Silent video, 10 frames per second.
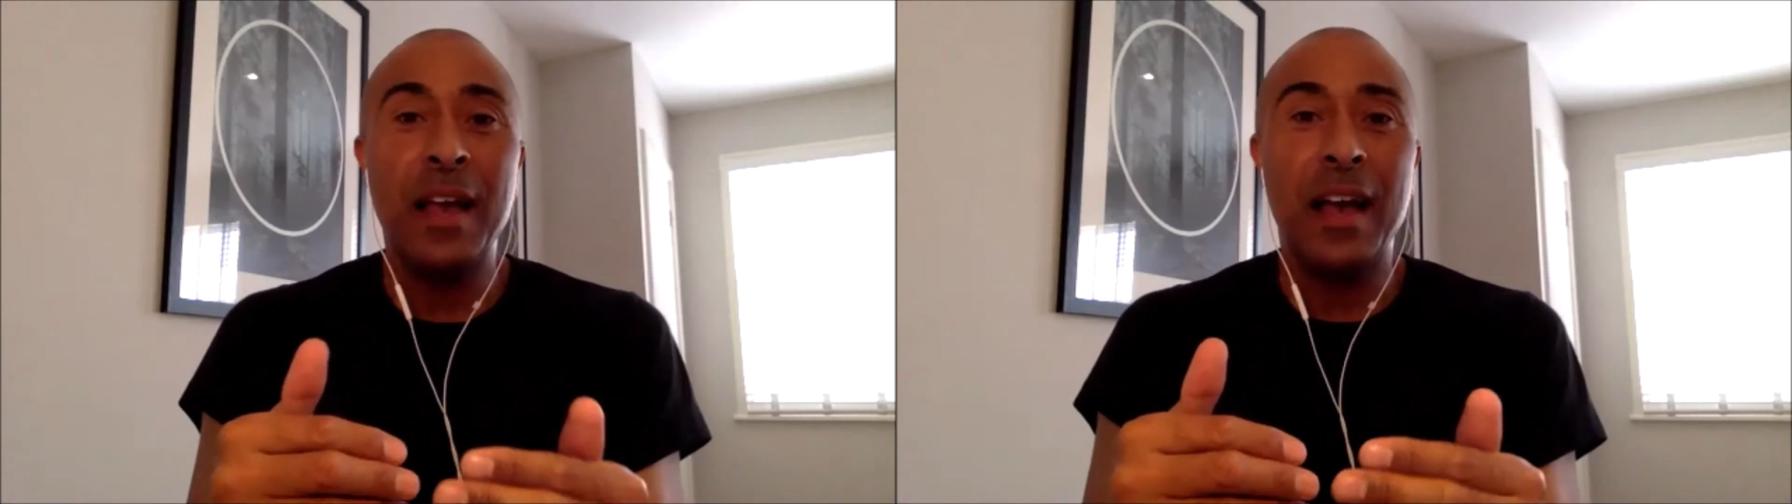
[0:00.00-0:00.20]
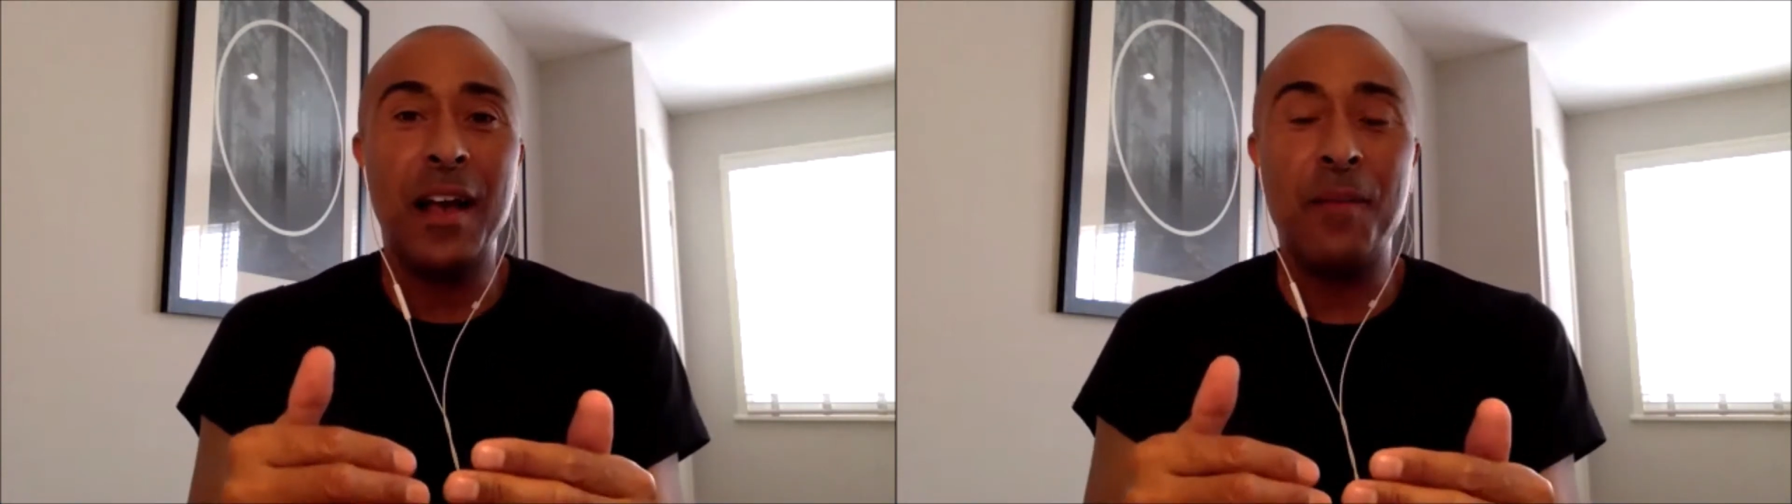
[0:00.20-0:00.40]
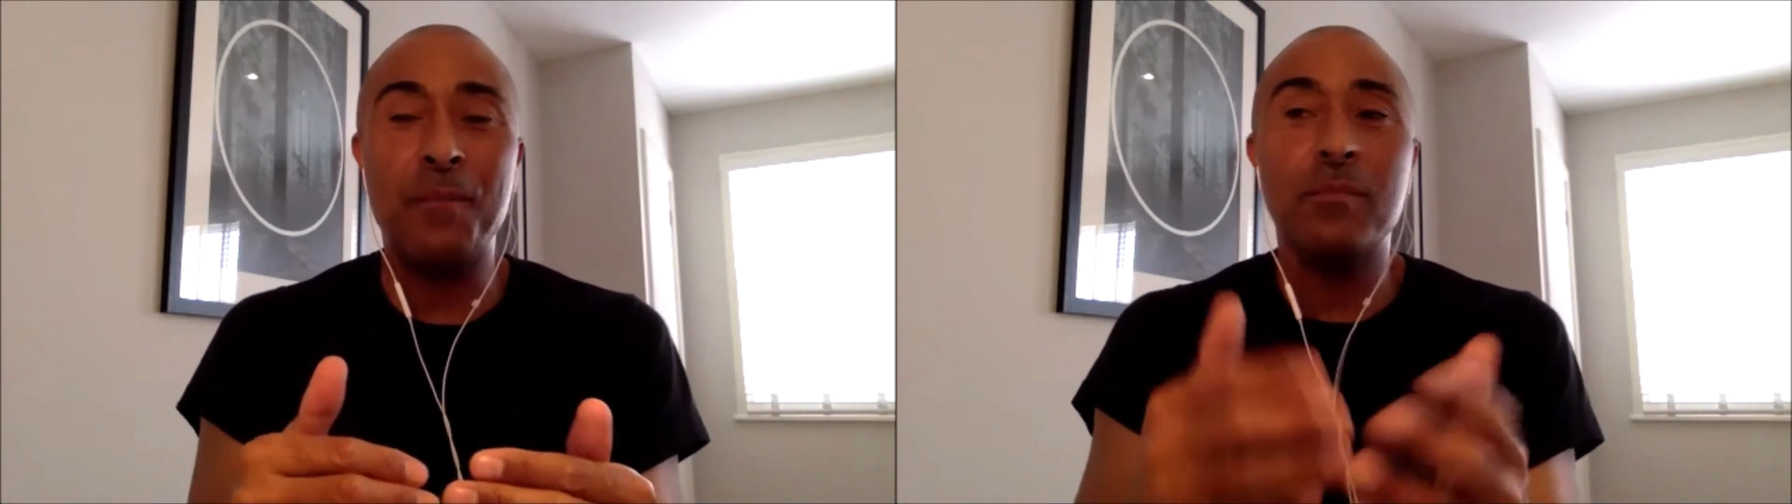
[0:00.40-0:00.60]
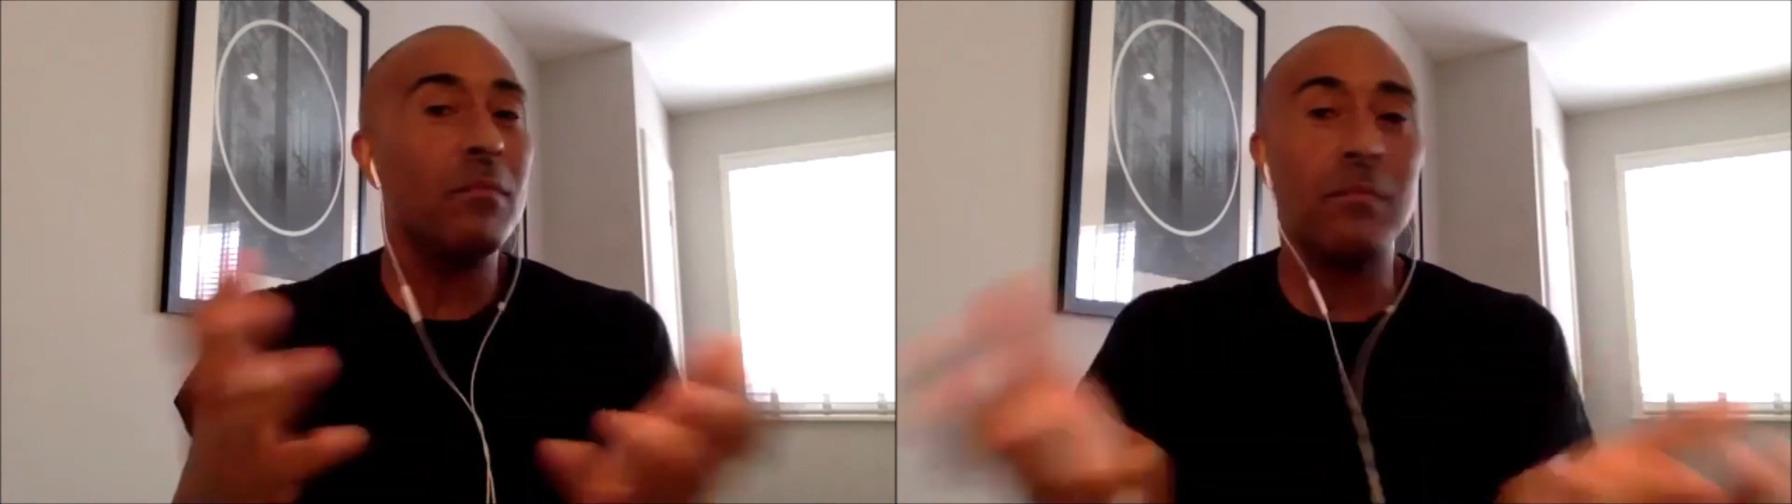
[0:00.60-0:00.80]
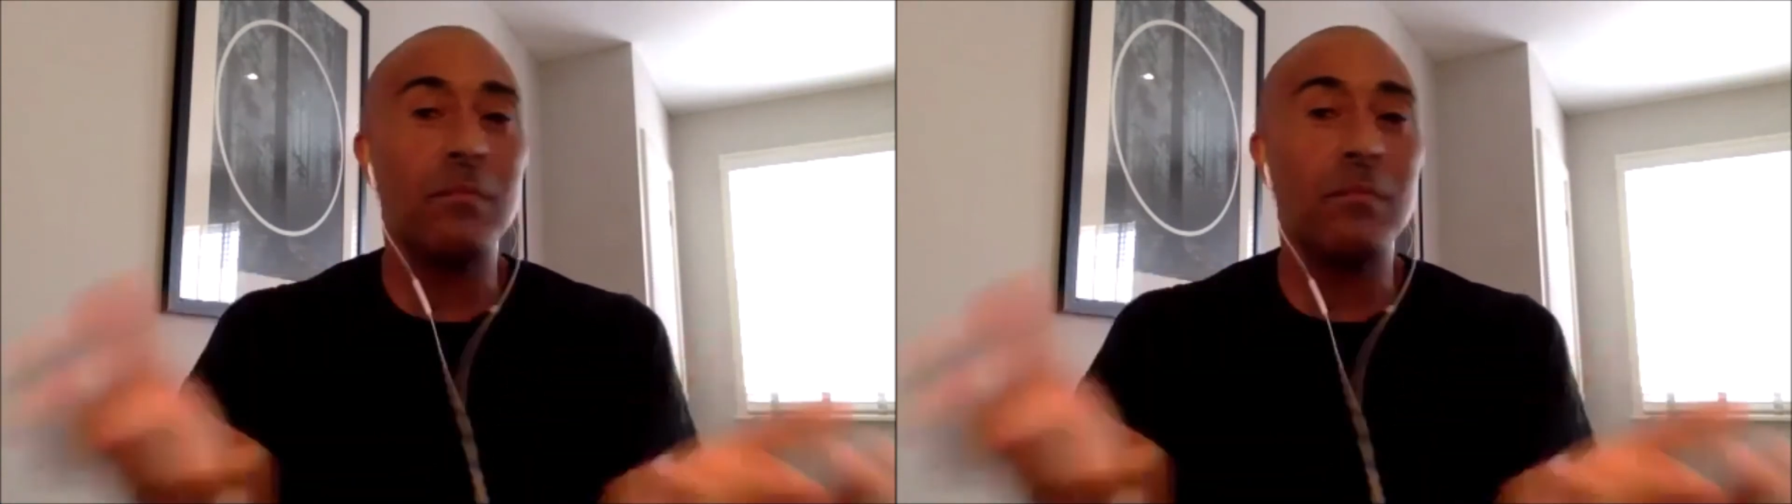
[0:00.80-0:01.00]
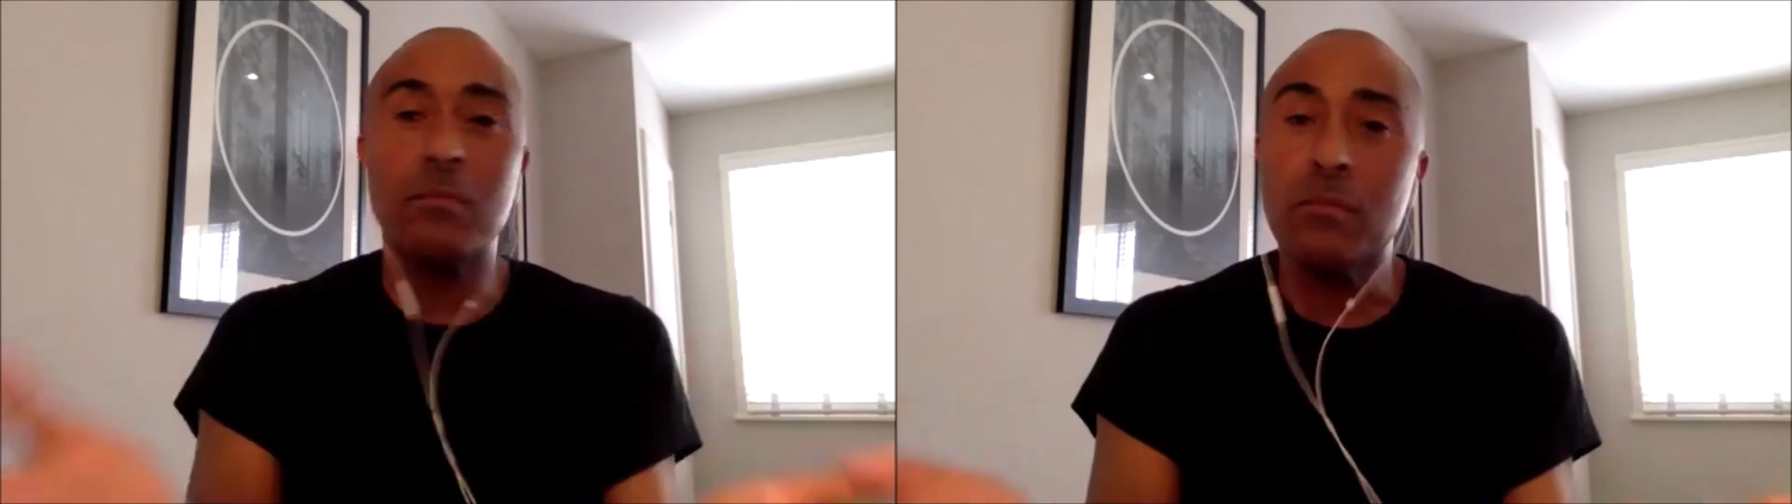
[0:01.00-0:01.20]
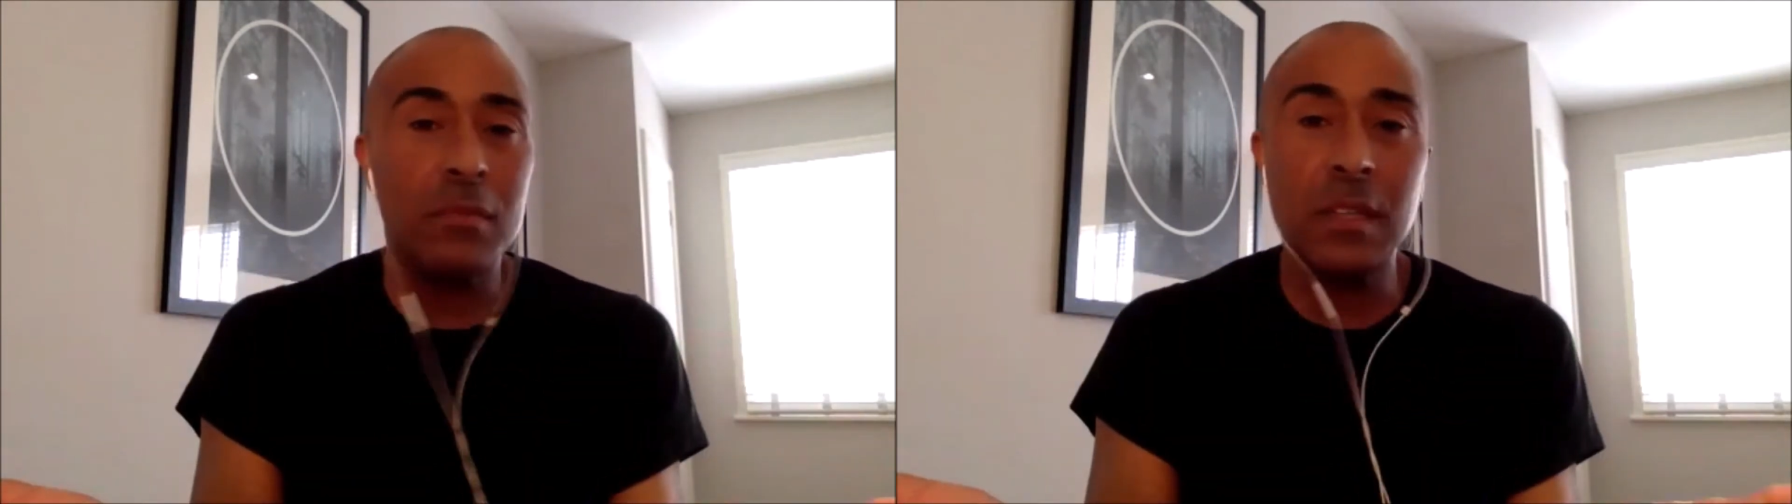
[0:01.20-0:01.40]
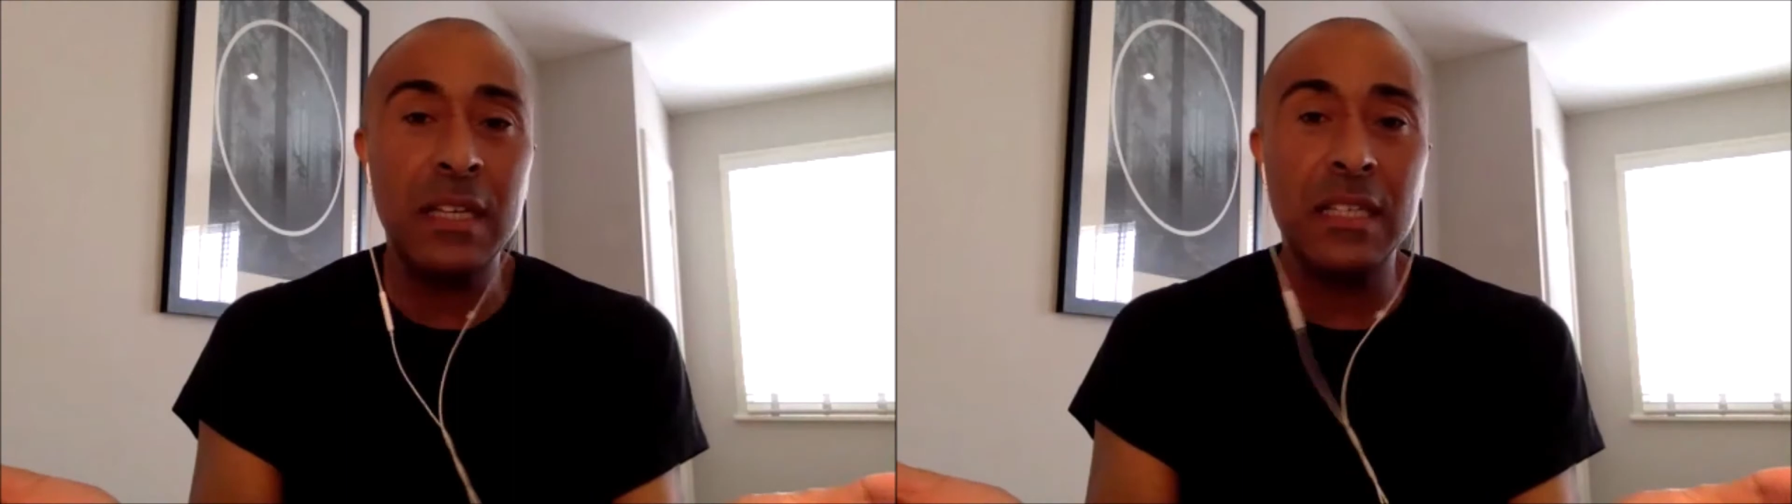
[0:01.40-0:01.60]
And
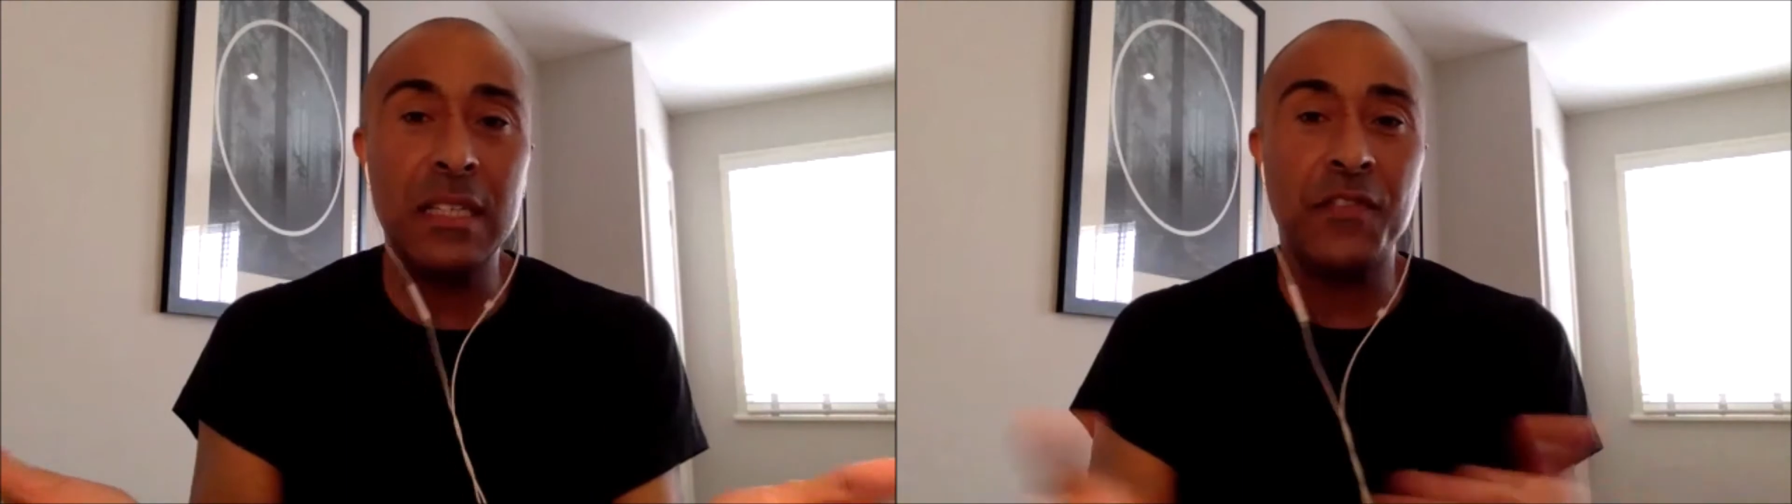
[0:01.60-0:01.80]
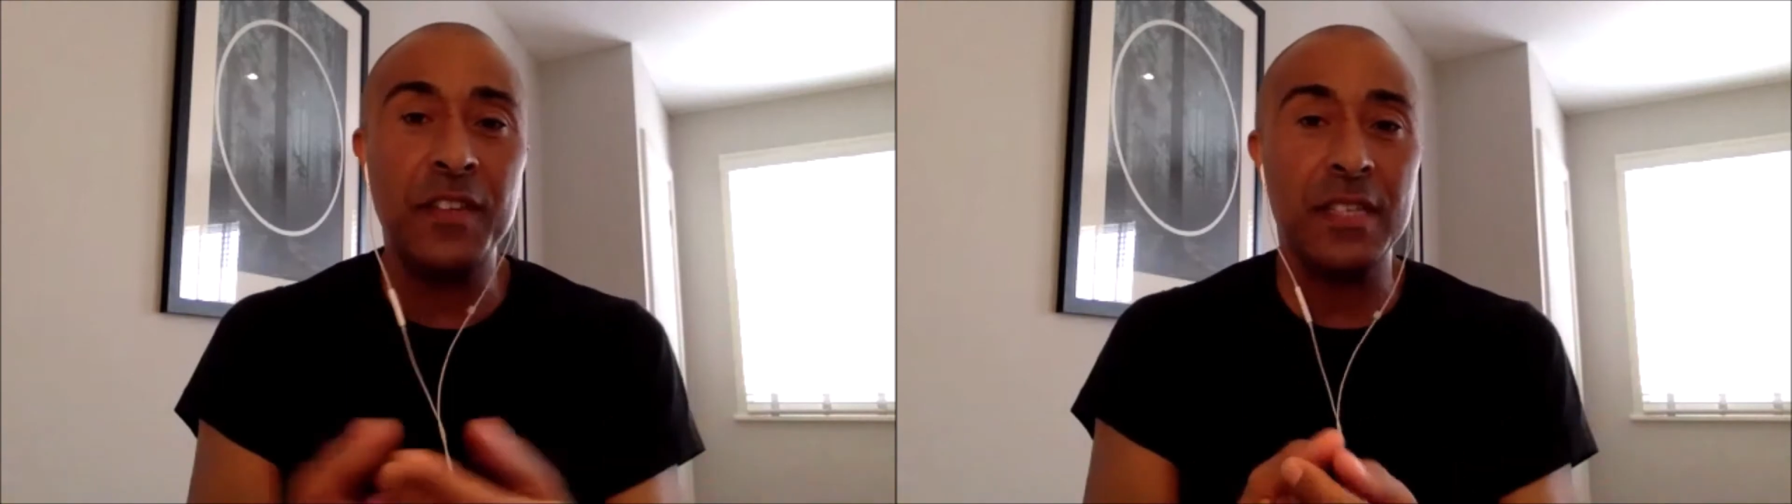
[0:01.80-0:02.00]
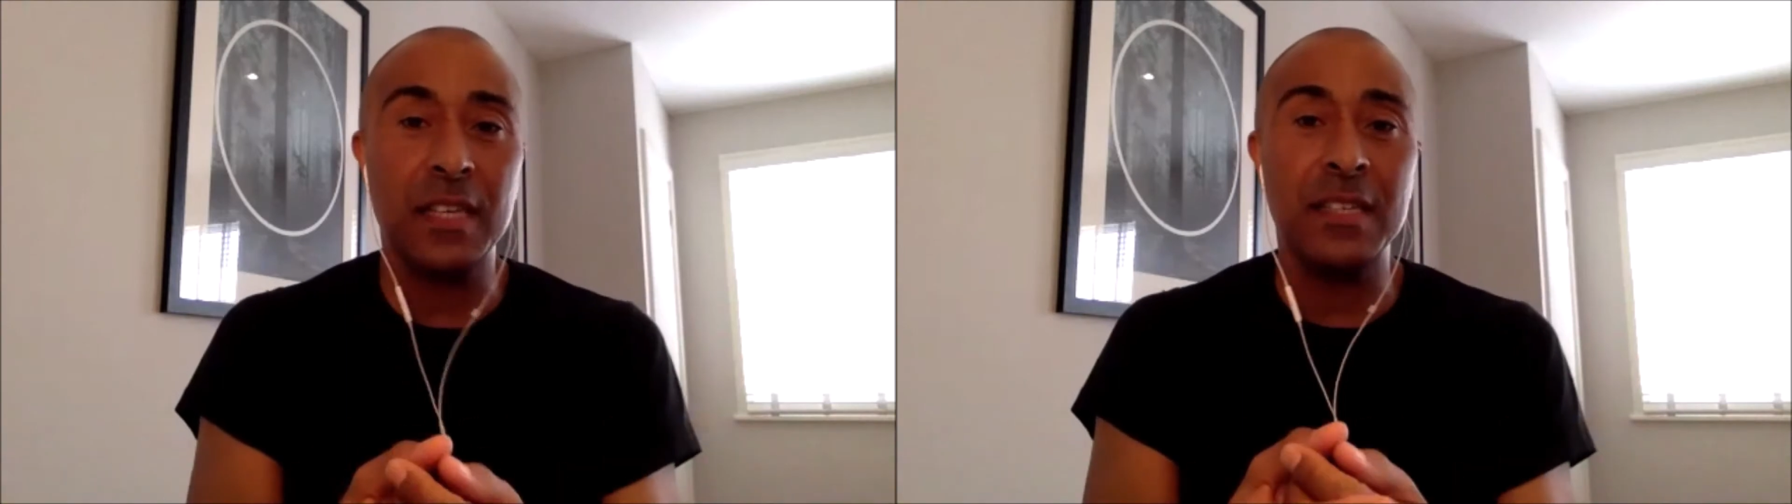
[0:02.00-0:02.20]
where did that